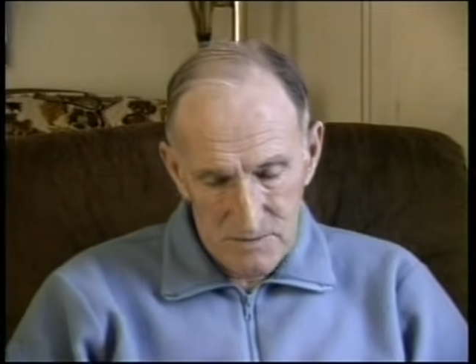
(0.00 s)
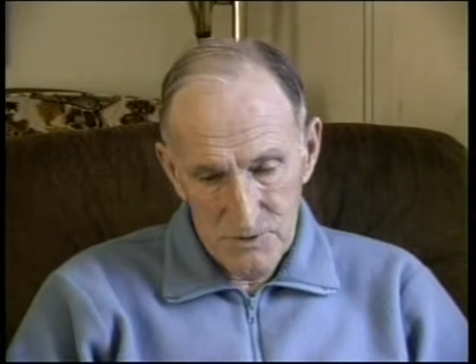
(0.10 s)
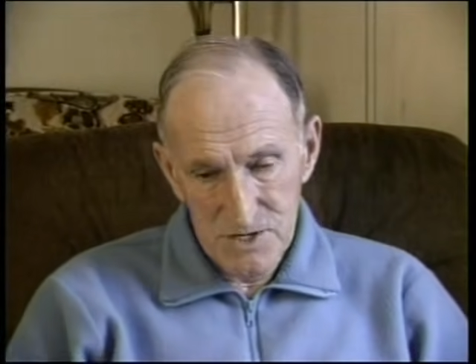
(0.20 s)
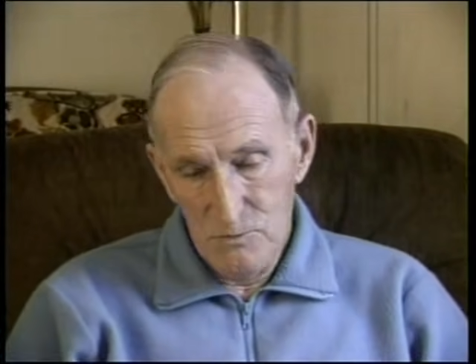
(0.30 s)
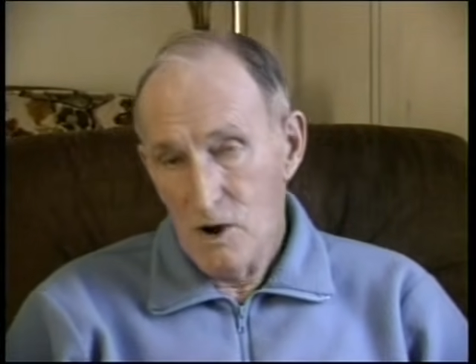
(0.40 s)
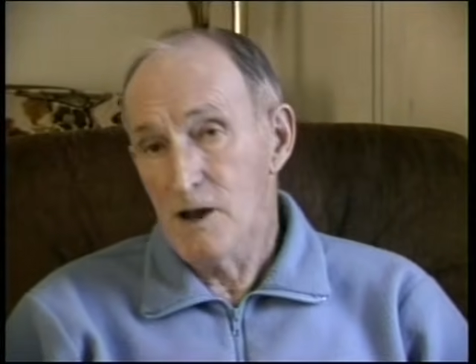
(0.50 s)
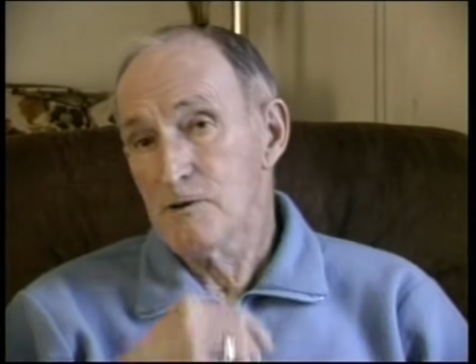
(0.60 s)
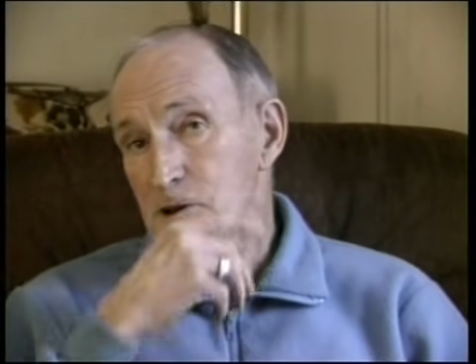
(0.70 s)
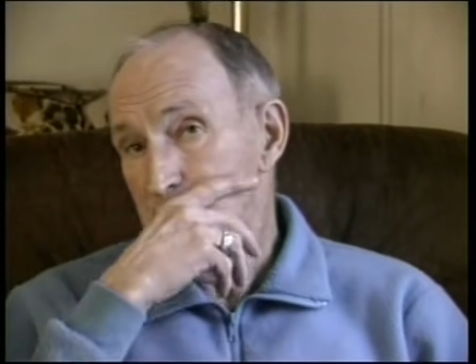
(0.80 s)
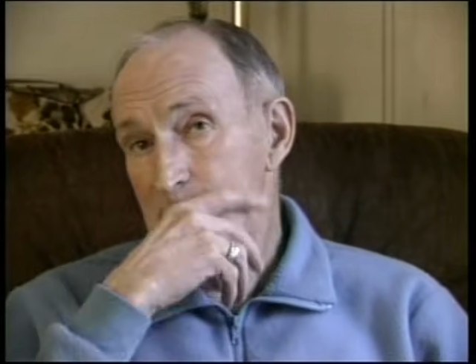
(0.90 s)
Put some
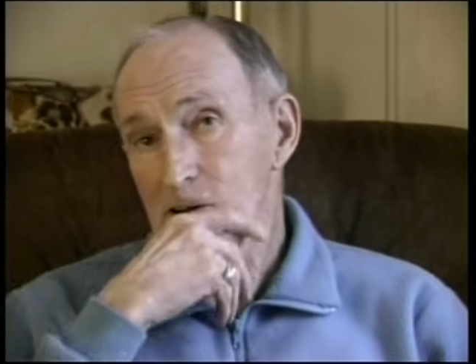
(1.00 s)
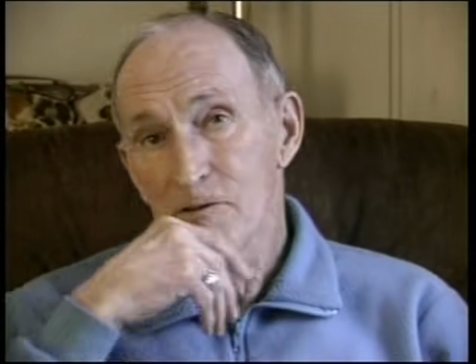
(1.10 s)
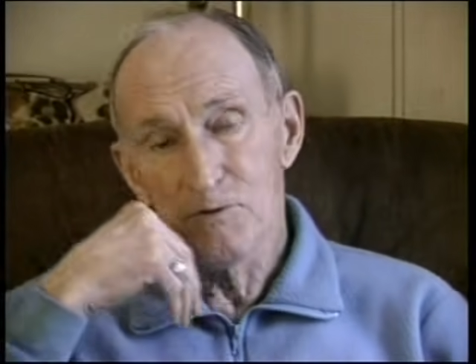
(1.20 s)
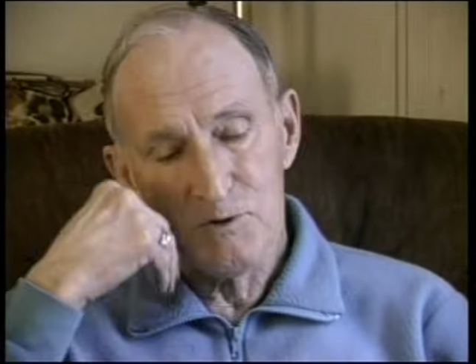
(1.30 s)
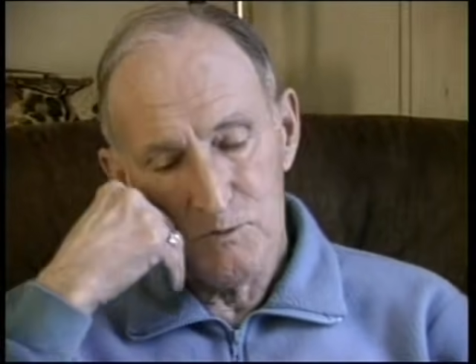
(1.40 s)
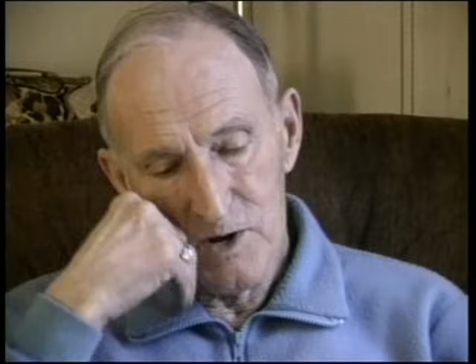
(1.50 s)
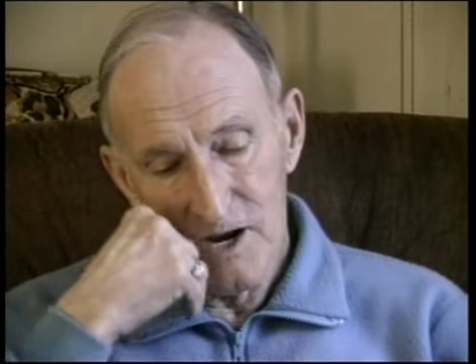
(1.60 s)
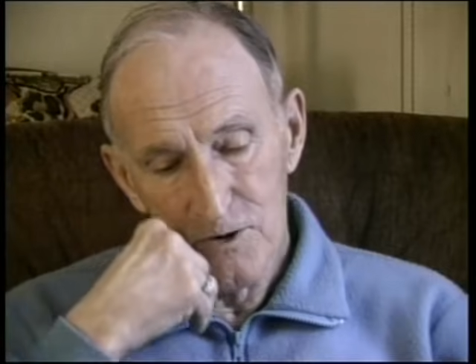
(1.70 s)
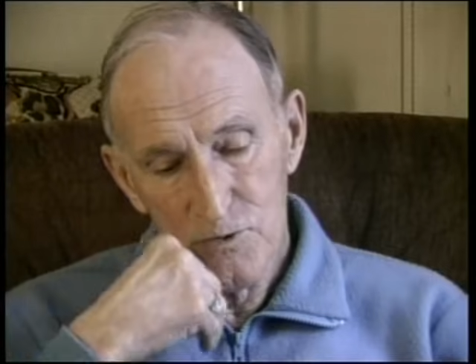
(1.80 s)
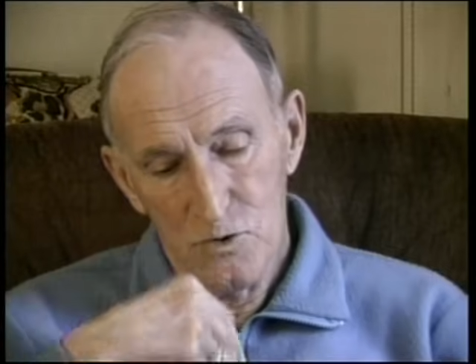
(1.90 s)
water in there. It was
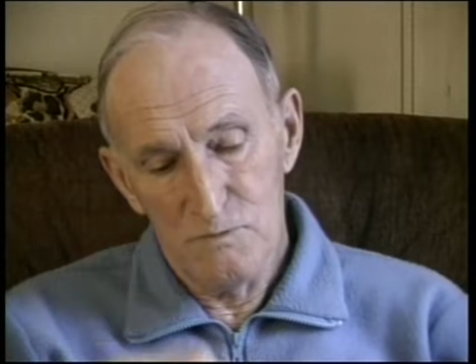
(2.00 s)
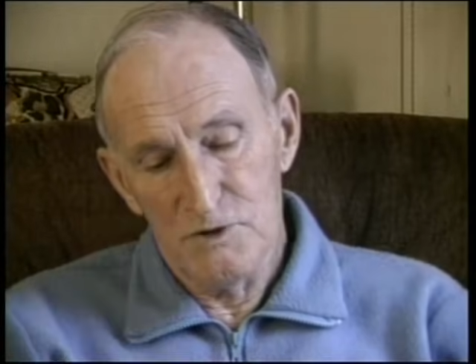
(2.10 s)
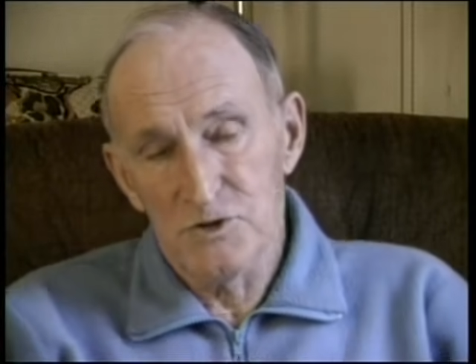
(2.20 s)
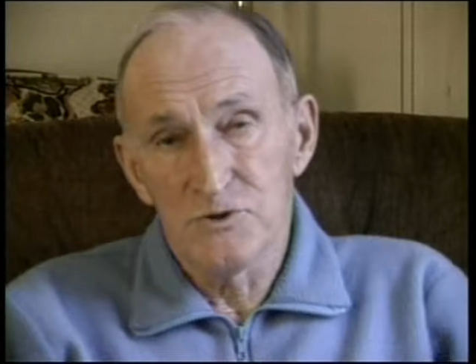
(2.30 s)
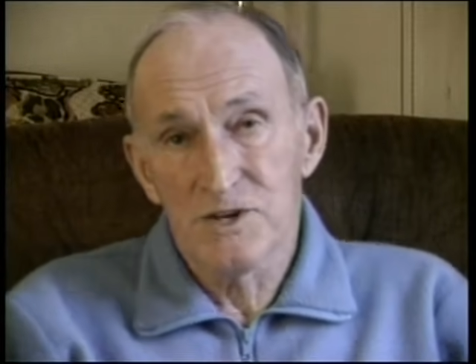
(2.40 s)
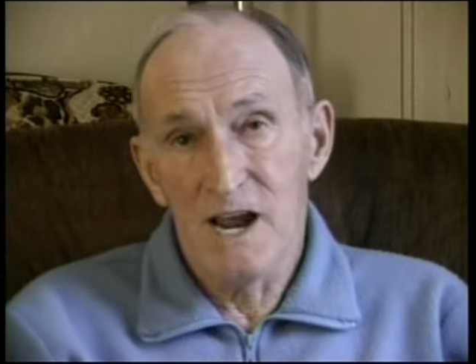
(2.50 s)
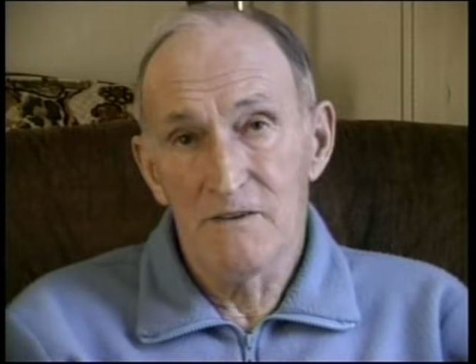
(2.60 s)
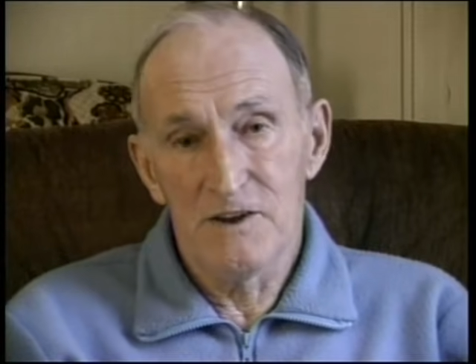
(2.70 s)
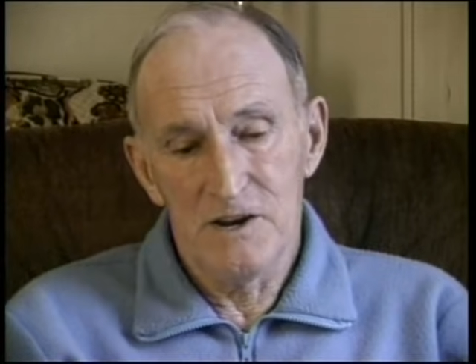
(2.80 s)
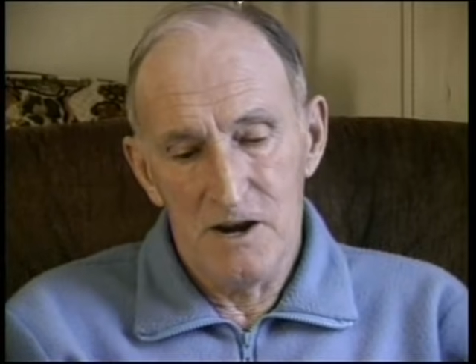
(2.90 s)
kind of crude, but you
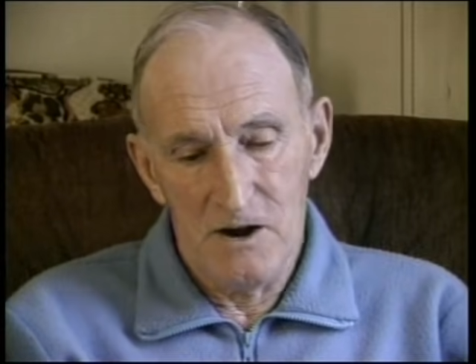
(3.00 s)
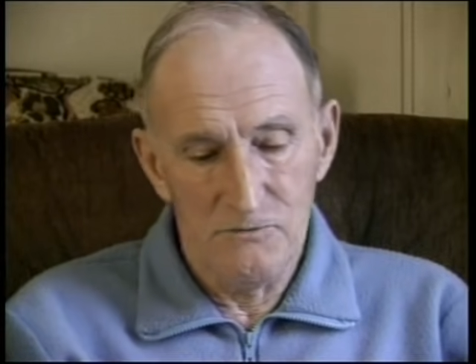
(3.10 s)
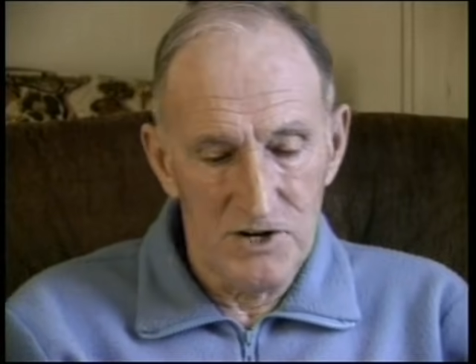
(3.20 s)
shaved in there.